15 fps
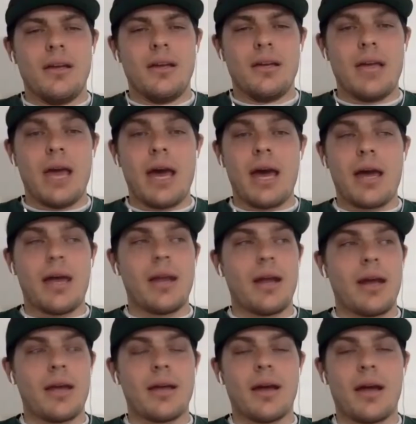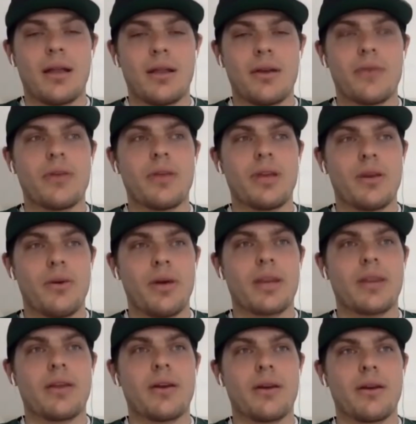Yeah, and I, I learned really
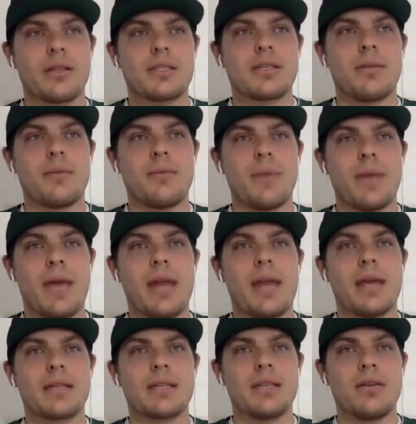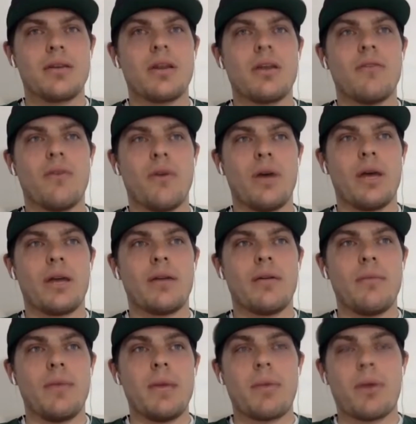quick there are some headaches that you can avoid.
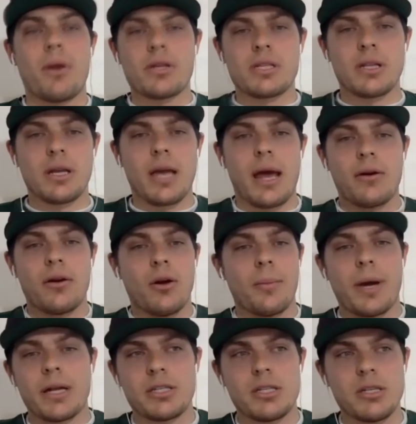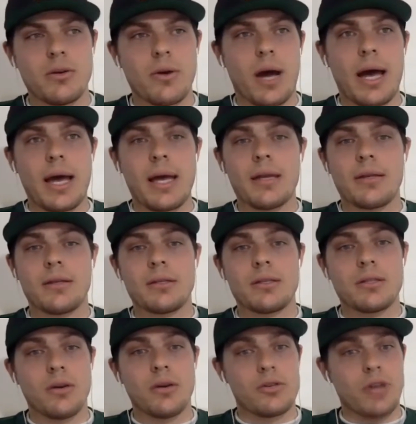Me personally, I don't know about you, I
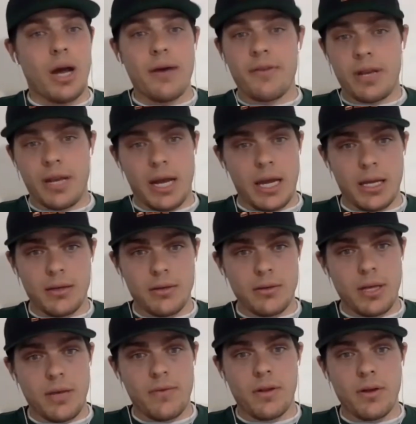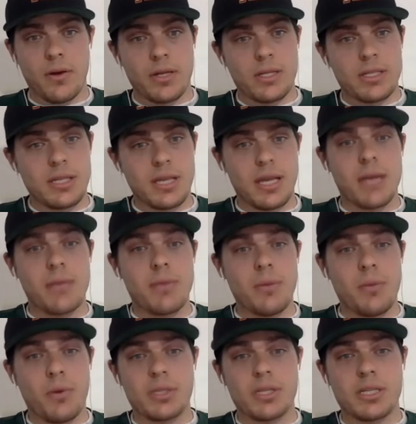don't drive at night even though it's it can be
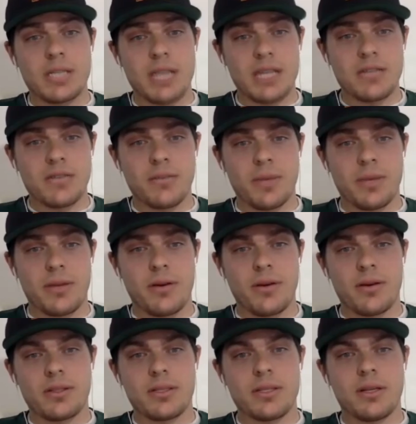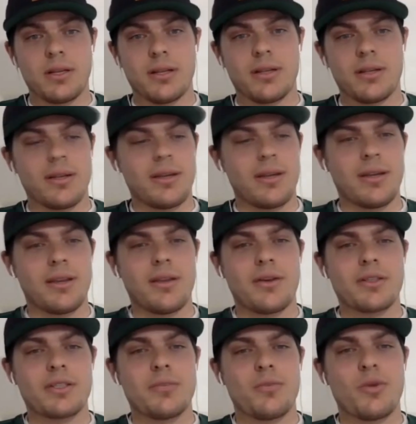more successful, but there uh, there
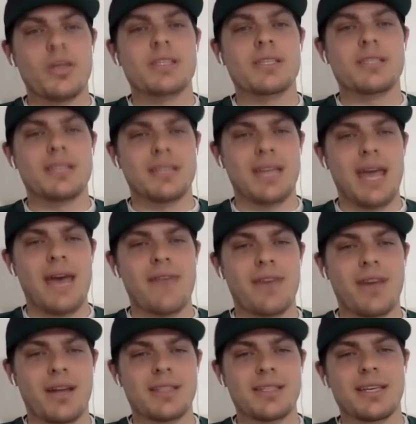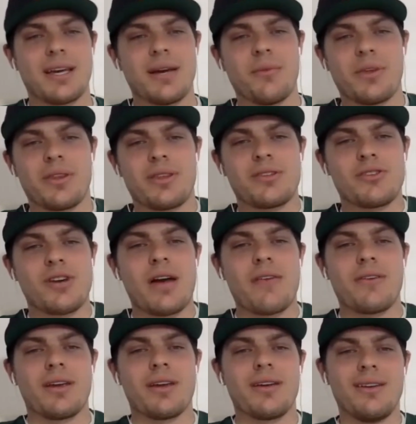are some risks and caveats that come with
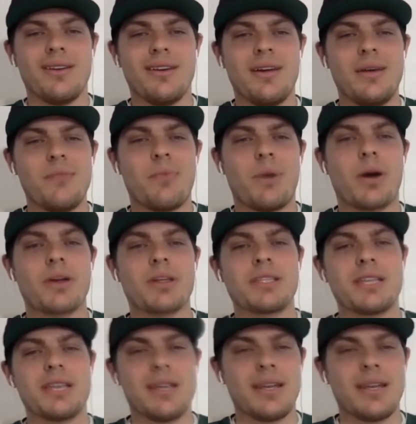driving bar scene